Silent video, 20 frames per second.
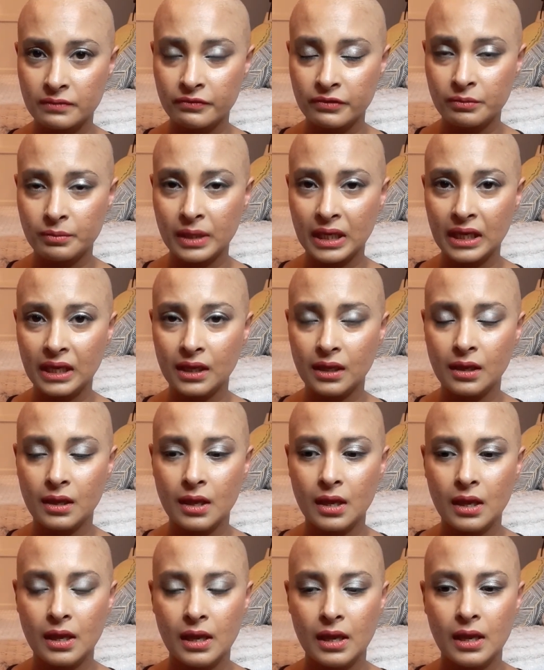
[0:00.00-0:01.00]
for me,
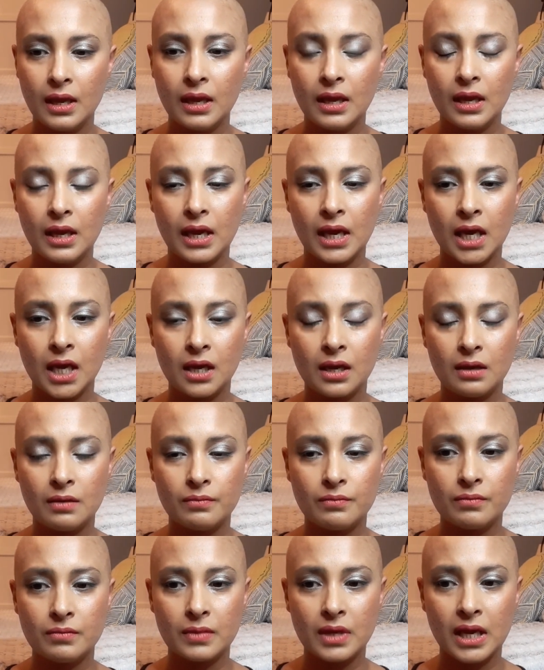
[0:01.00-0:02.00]

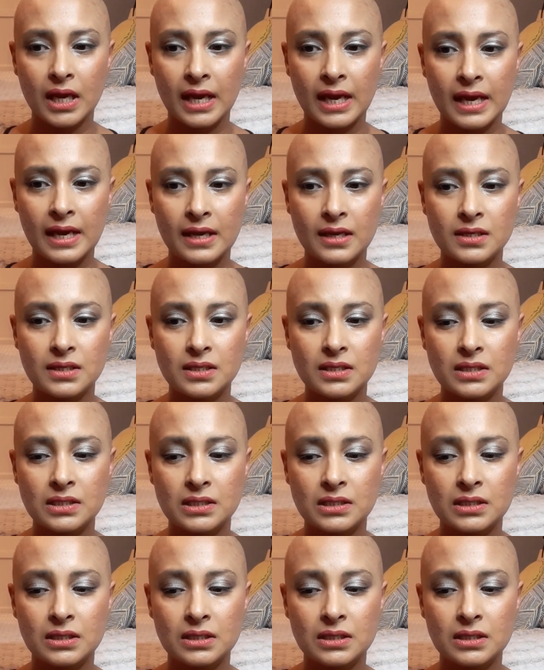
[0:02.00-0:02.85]
and